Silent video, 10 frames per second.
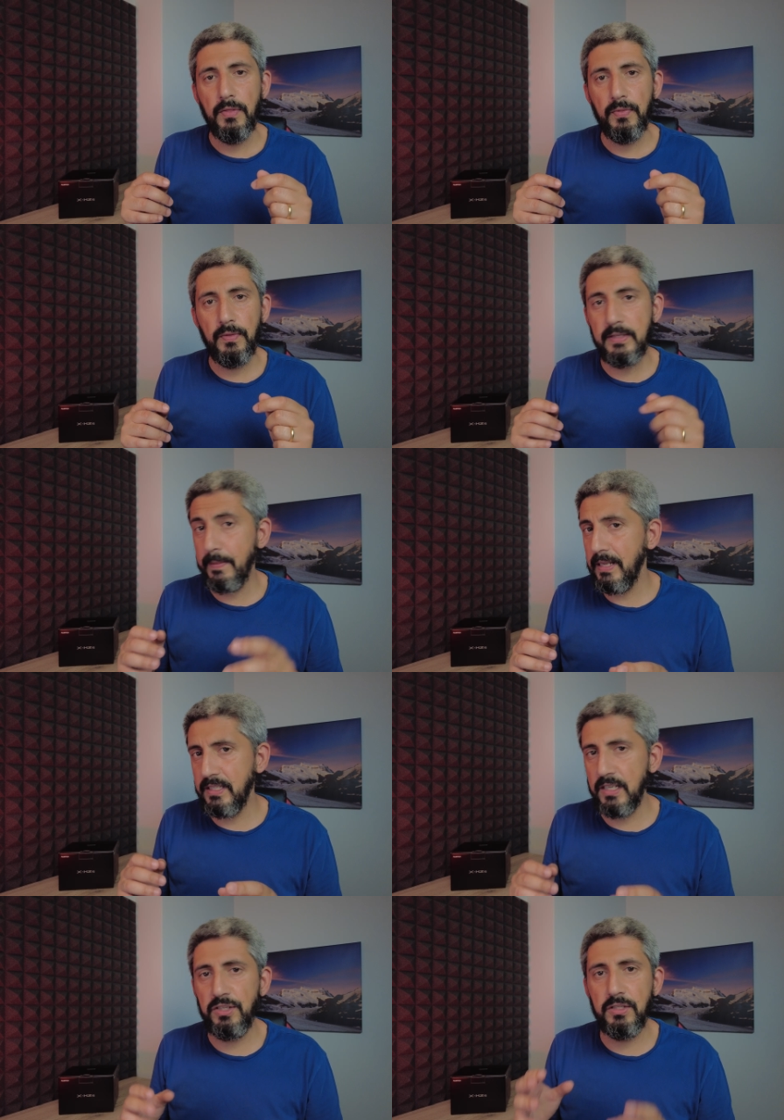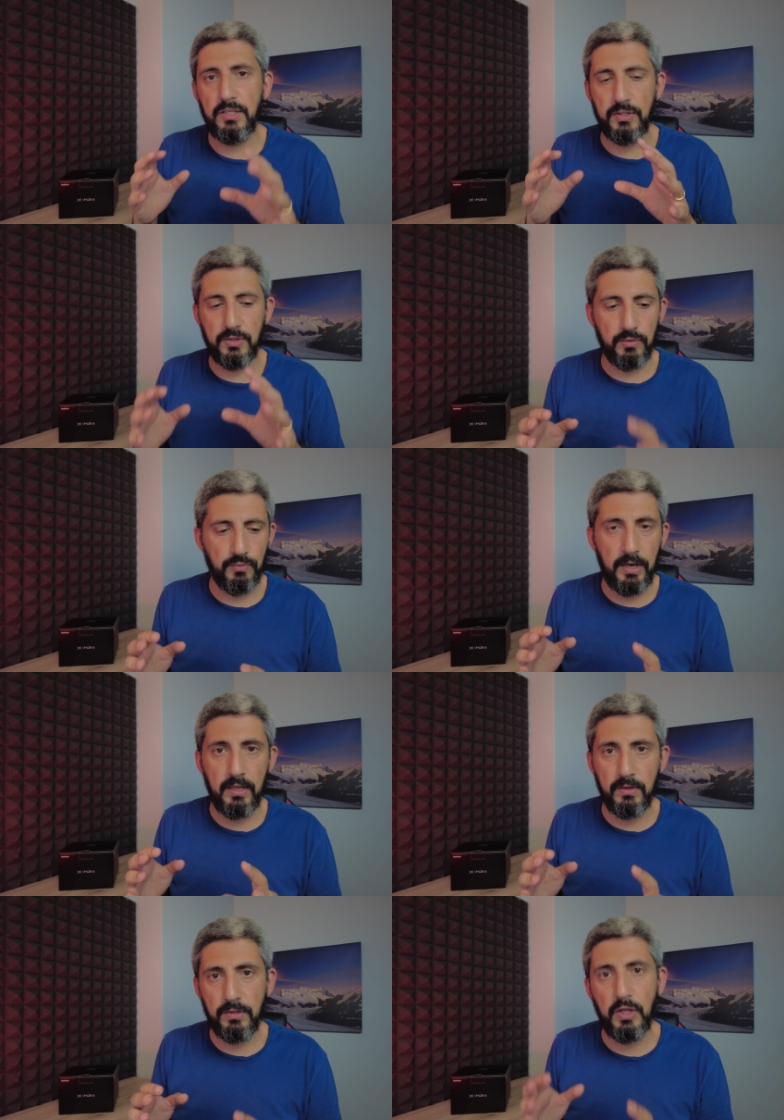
The stabilization is really good.